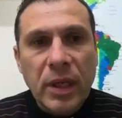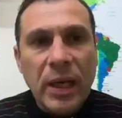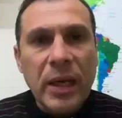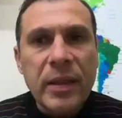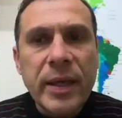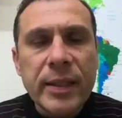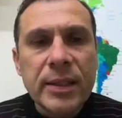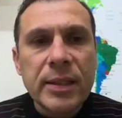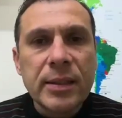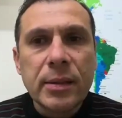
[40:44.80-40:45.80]
I think
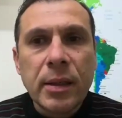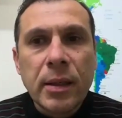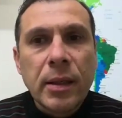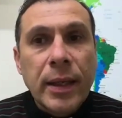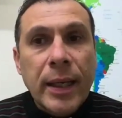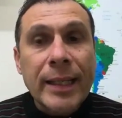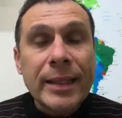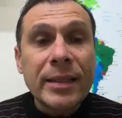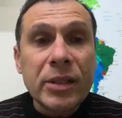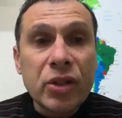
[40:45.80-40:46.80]
it's,
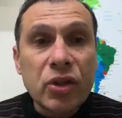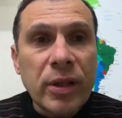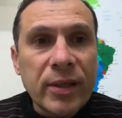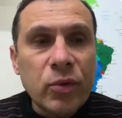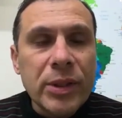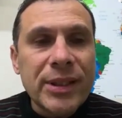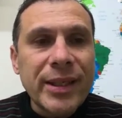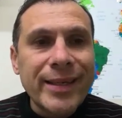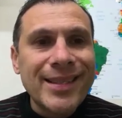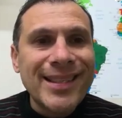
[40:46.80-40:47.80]
and it's good that we're
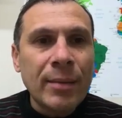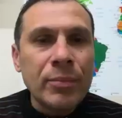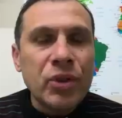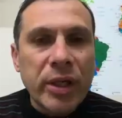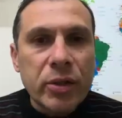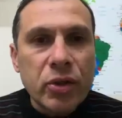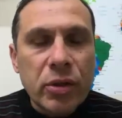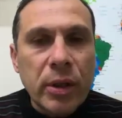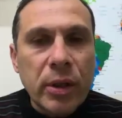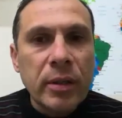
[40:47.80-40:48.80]
seeing some
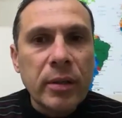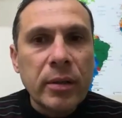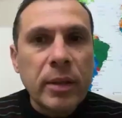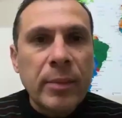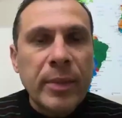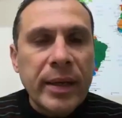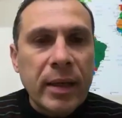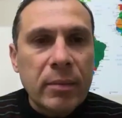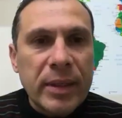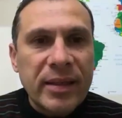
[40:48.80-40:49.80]
change in
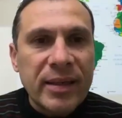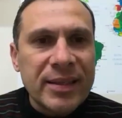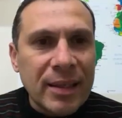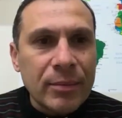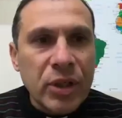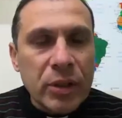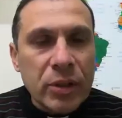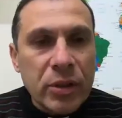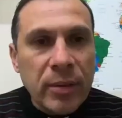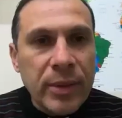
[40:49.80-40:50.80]
American media, some
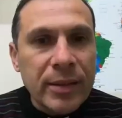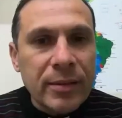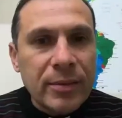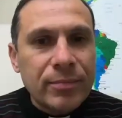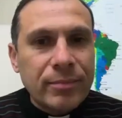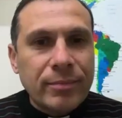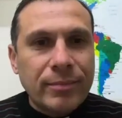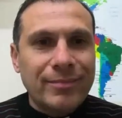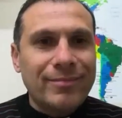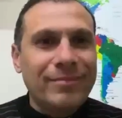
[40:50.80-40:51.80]
change. I'm not
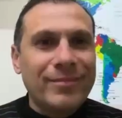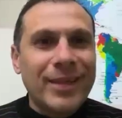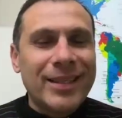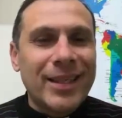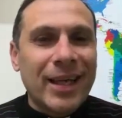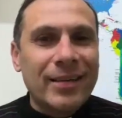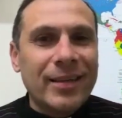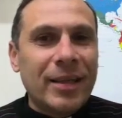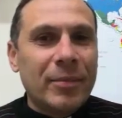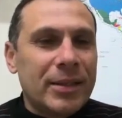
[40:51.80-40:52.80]

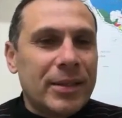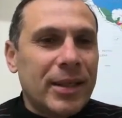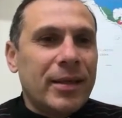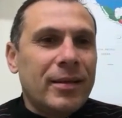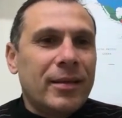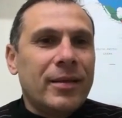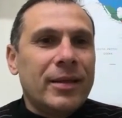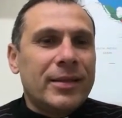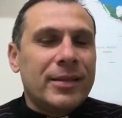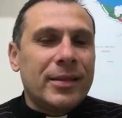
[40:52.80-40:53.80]
excited. I'm not saying
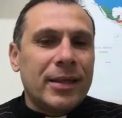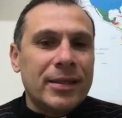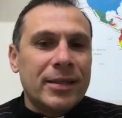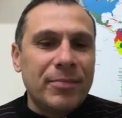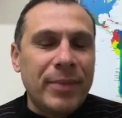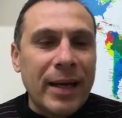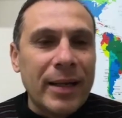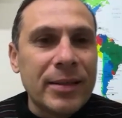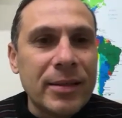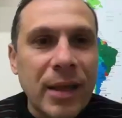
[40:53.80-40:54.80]
it's
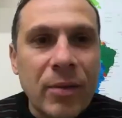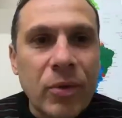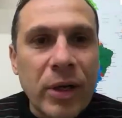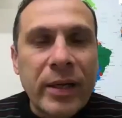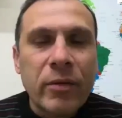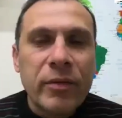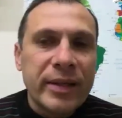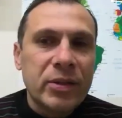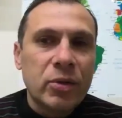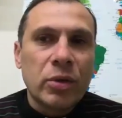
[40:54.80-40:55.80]
balanced now or any of
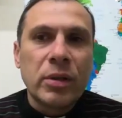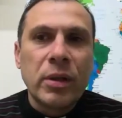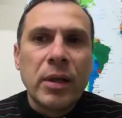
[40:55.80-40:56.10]
that sort.